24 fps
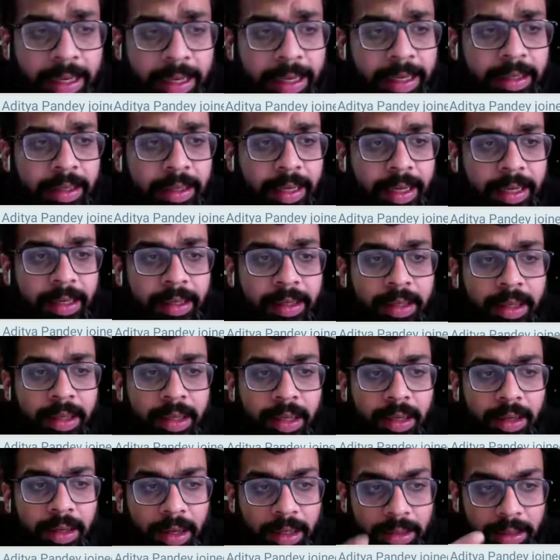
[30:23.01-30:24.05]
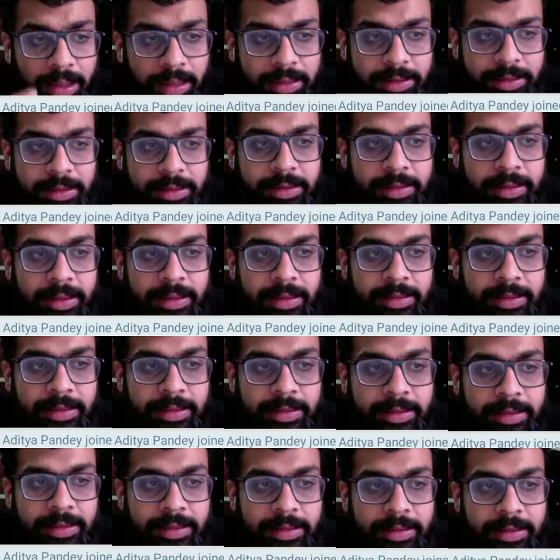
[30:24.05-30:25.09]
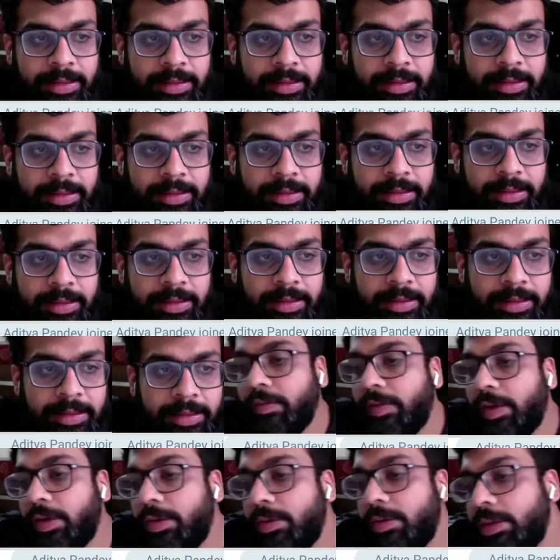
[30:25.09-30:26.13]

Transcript: in receiving your patents.